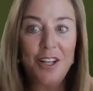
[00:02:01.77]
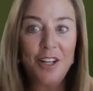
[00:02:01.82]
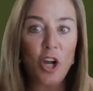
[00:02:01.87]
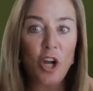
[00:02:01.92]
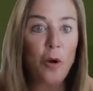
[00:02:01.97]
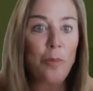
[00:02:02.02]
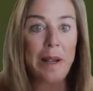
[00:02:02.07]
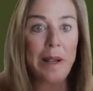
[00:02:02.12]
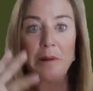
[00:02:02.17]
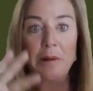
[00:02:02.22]

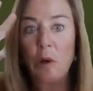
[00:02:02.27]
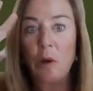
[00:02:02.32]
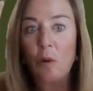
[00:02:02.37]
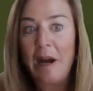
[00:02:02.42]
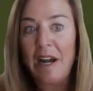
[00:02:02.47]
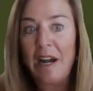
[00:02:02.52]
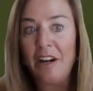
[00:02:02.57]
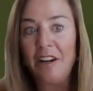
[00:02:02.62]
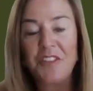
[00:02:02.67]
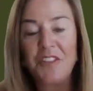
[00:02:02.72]
Copay
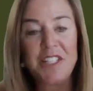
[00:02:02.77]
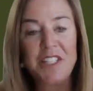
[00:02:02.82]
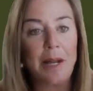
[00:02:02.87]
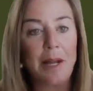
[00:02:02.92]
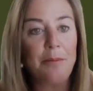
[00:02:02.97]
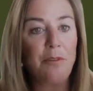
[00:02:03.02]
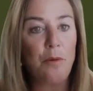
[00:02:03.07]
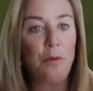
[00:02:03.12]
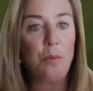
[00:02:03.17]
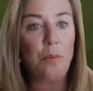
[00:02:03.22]
required at the
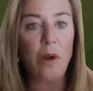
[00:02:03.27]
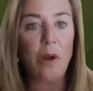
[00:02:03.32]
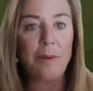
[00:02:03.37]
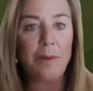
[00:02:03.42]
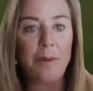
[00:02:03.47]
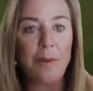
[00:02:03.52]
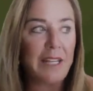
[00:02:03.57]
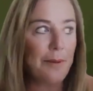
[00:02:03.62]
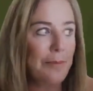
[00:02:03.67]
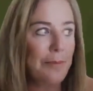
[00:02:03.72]
time of
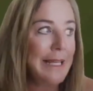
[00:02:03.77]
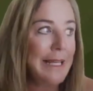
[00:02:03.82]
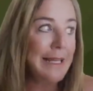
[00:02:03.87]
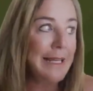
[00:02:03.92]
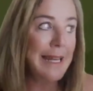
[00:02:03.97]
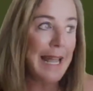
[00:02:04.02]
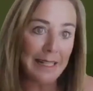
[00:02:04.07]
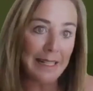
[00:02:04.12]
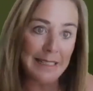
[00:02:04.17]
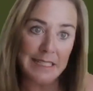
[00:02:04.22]
appointment can be
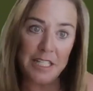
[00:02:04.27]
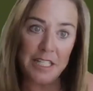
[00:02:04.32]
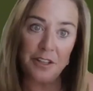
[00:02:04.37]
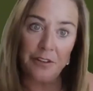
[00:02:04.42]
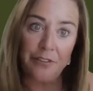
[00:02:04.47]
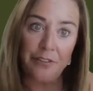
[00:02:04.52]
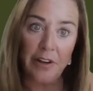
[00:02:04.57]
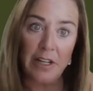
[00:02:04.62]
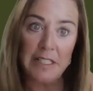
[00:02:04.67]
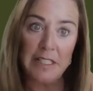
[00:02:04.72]
next to
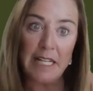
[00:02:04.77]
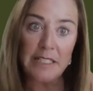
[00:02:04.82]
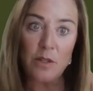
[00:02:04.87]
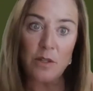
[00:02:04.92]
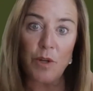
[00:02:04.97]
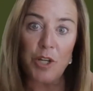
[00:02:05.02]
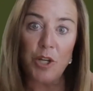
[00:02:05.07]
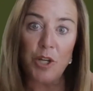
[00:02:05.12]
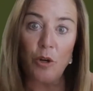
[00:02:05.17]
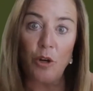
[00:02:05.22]
the front
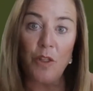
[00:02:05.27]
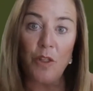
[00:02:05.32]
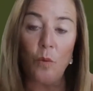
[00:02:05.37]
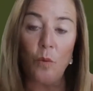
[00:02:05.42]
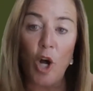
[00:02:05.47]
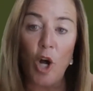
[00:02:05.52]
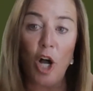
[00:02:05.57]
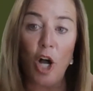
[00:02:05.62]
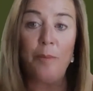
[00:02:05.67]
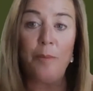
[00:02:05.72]
desk window on the
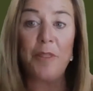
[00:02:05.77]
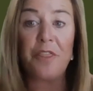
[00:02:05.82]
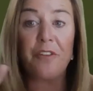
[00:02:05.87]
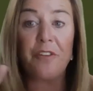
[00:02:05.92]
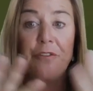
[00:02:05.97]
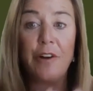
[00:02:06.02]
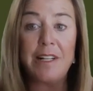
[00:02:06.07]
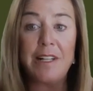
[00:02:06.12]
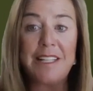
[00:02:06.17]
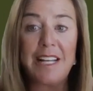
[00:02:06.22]
wall, but the
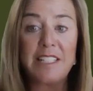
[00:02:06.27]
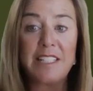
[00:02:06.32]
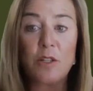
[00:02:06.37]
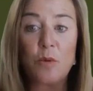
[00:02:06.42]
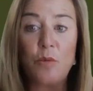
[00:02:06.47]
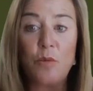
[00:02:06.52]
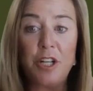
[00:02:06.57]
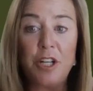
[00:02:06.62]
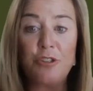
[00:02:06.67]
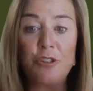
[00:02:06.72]
front desk
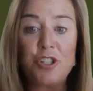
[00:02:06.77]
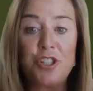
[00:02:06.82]
windows